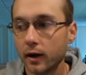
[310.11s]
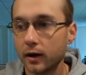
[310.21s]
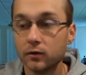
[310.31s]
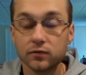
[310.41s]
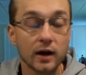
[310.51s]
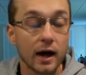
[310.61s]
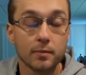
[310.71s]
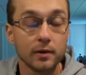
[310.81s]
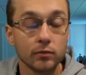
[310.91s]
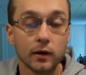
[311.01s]
and you've got to
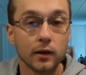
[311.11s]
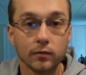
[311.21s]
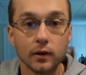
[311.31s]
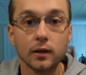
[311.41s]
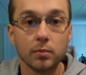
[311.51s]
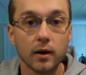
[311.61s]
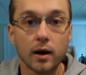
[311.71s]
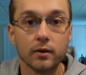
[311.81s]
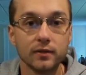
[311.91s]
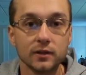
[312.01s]
be really really
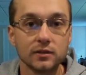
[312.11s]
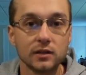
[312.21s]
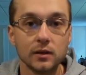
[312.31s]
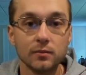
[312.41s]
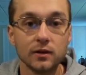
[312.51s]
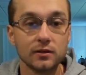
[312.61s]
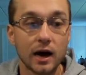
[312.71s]
proud of this team because